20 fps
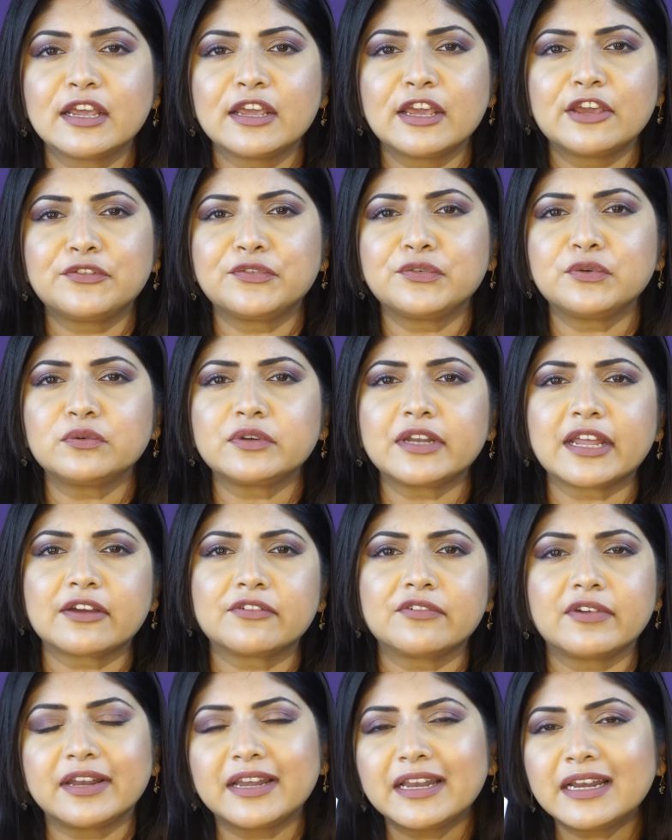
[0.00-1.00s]
If you take
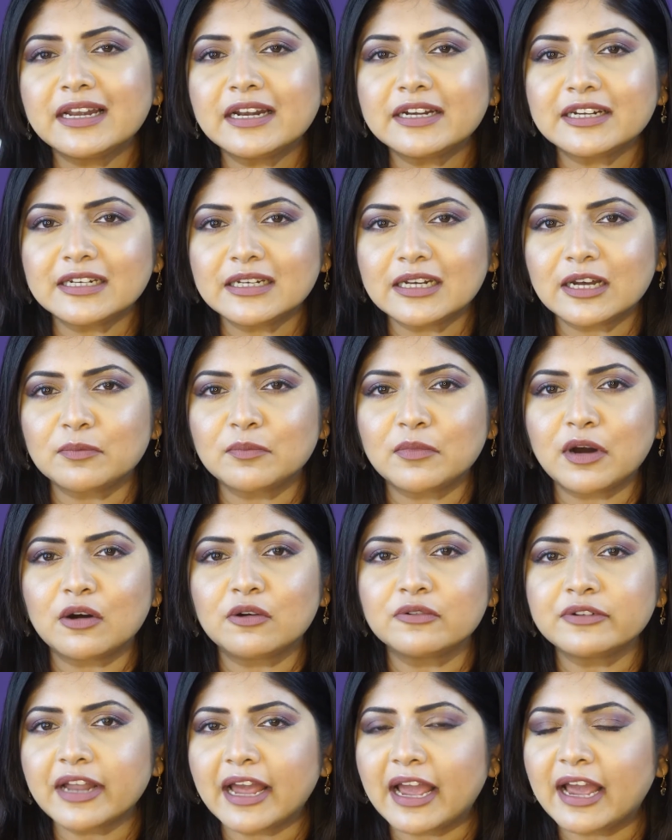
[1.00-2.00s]
very little
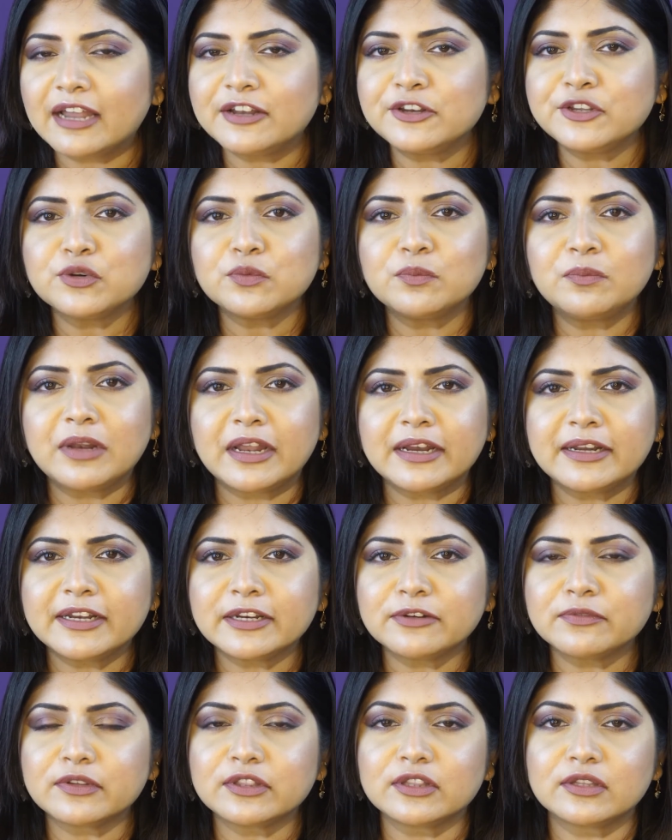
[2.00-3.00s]
amount and you blend
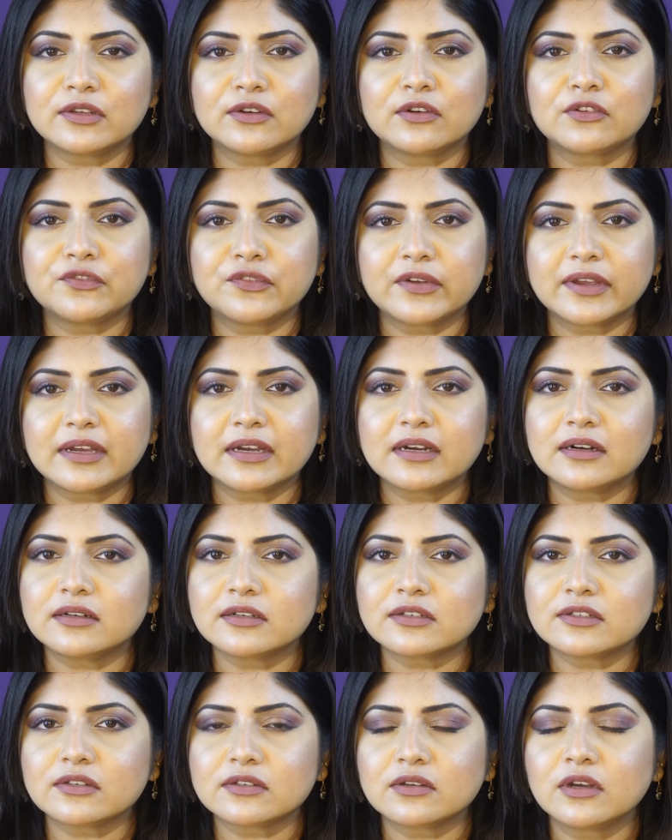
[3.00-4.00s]
it with your
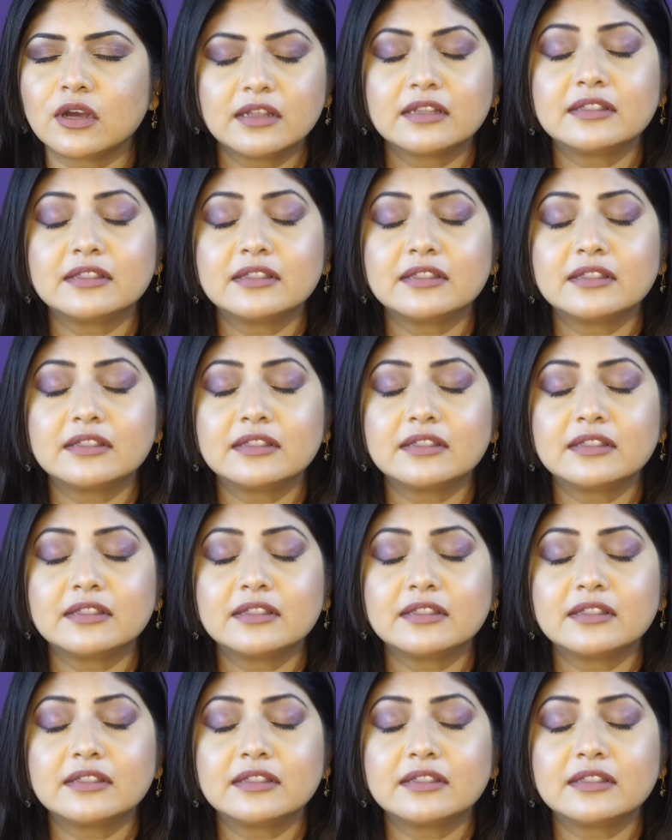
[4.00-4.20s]
fingers,